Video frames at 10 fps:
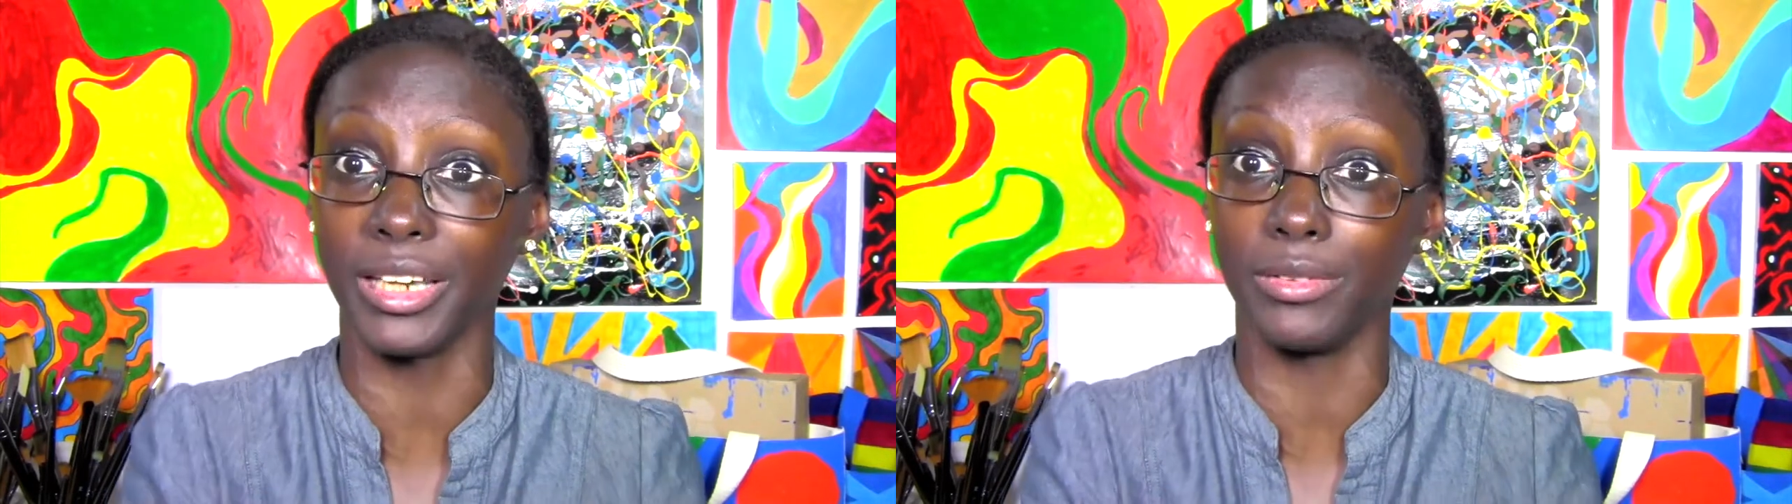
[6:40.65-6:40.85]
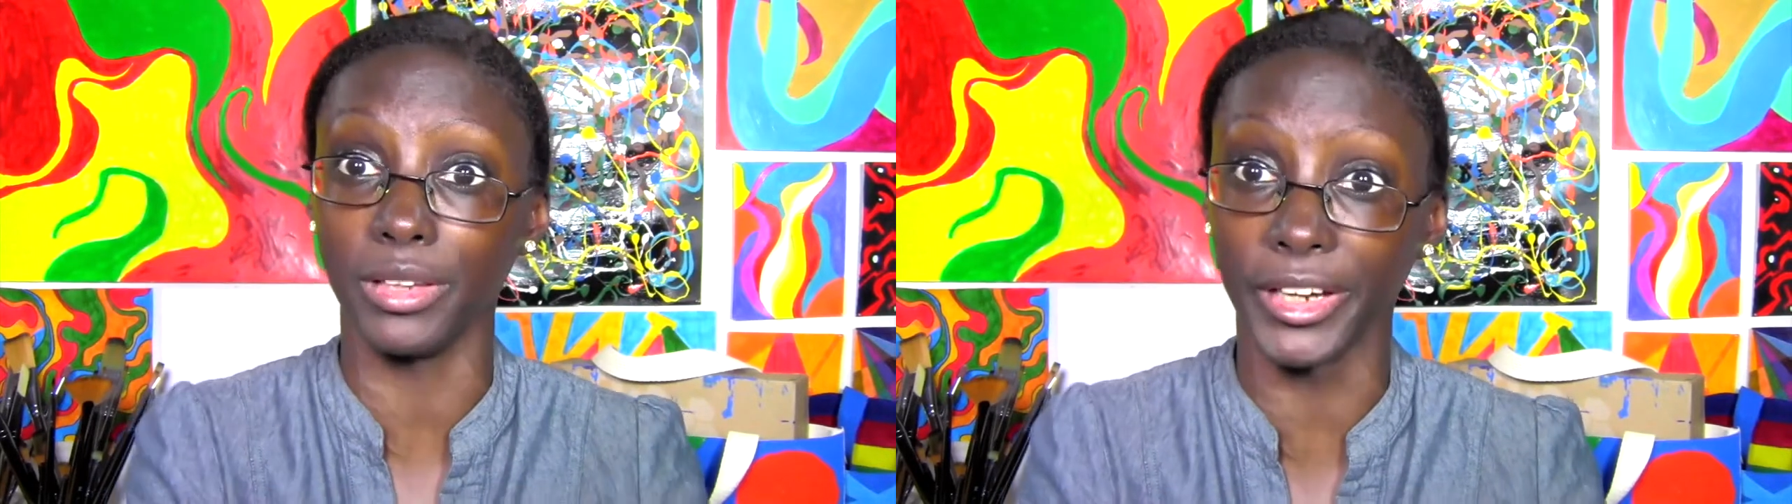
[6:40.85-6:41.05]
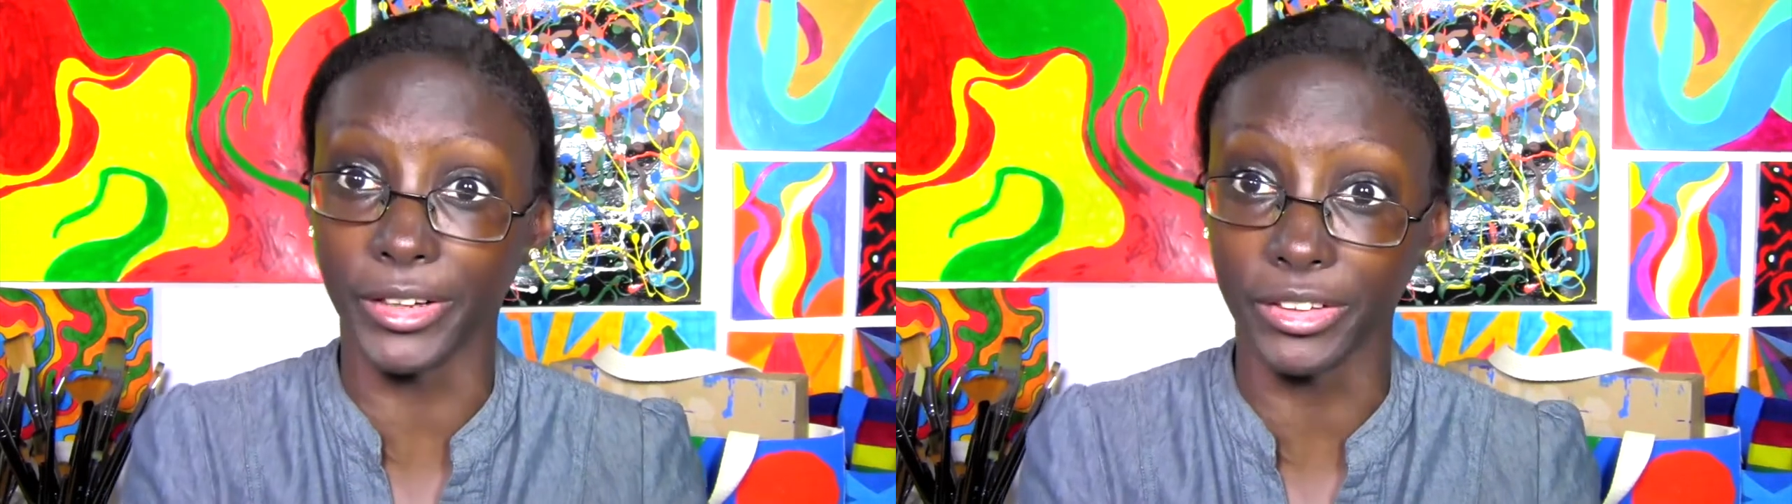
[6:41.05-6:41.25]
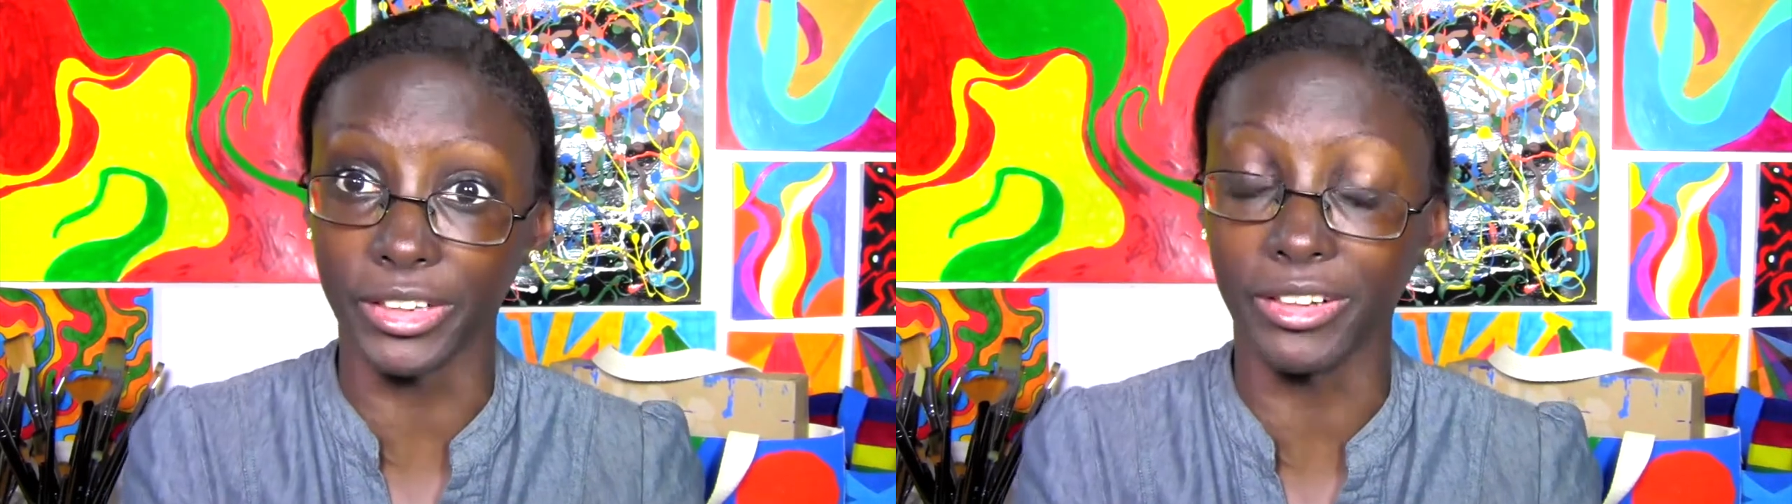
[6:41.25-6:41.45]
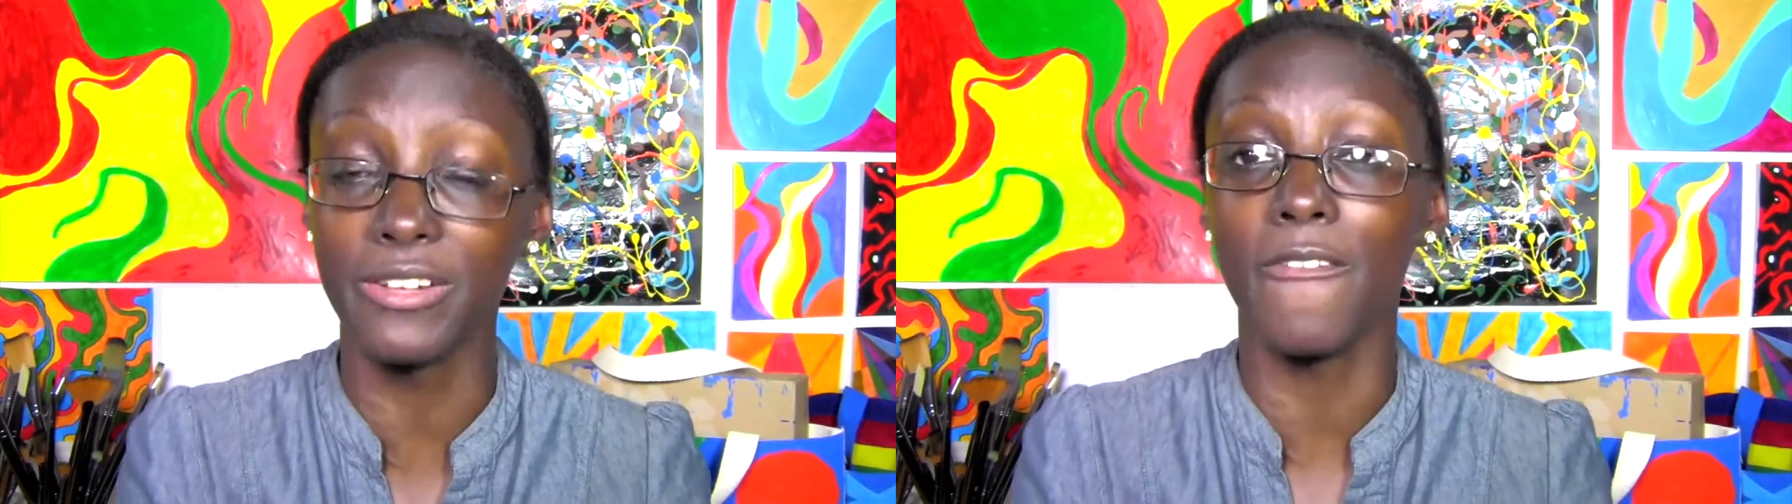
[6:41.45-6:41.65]

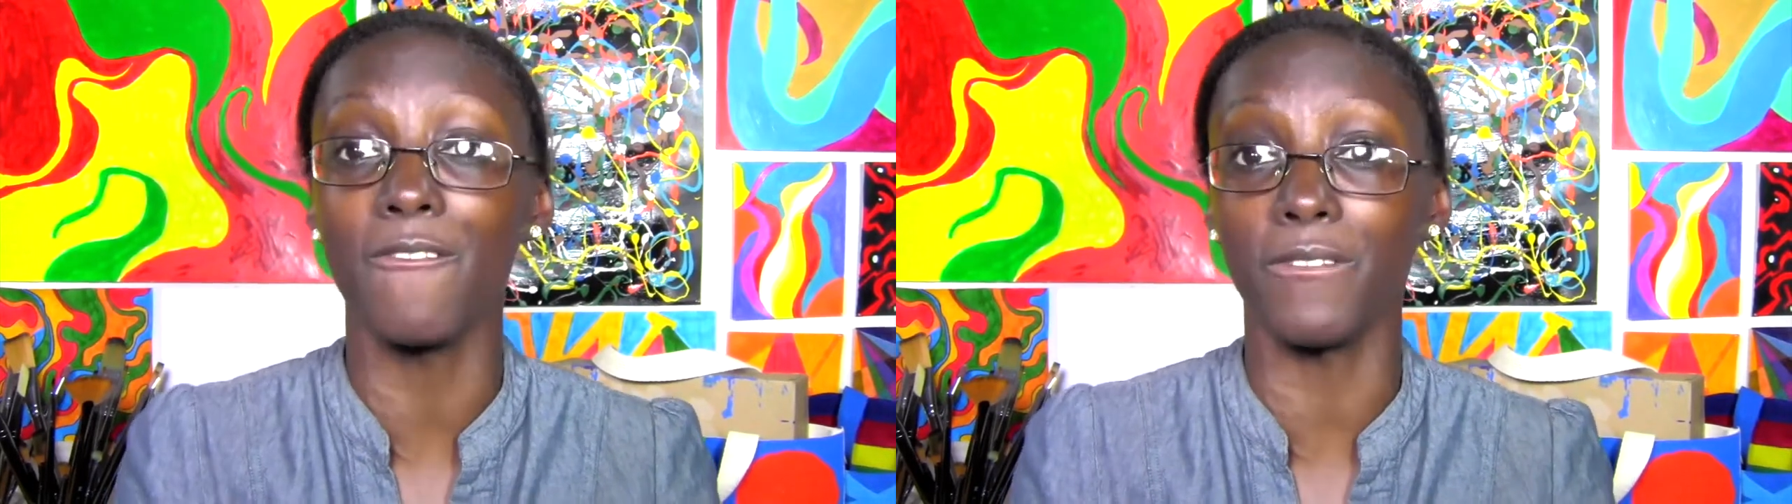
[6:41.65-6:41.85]
area